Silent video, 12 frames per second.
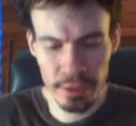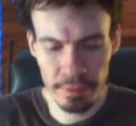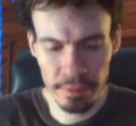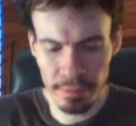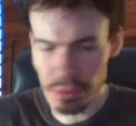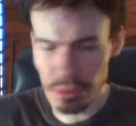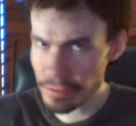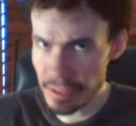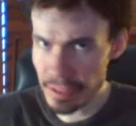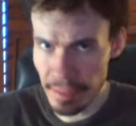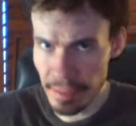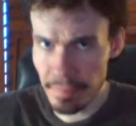most
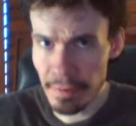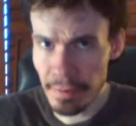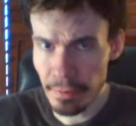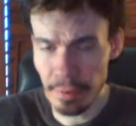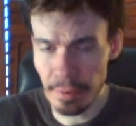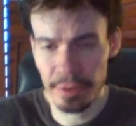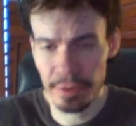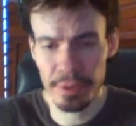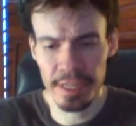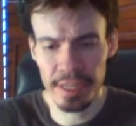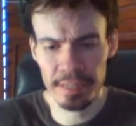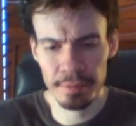of them were
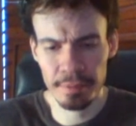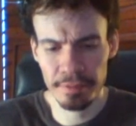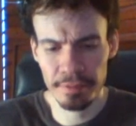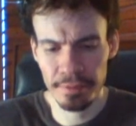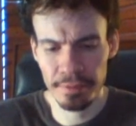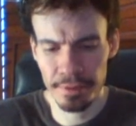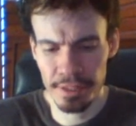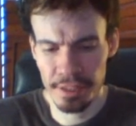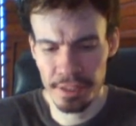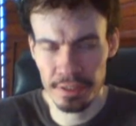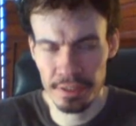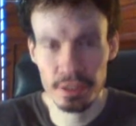created before
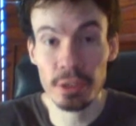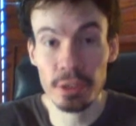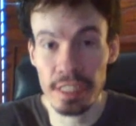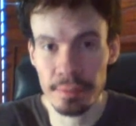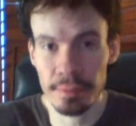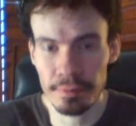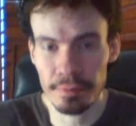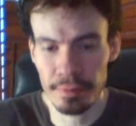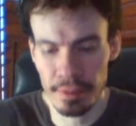the Scream,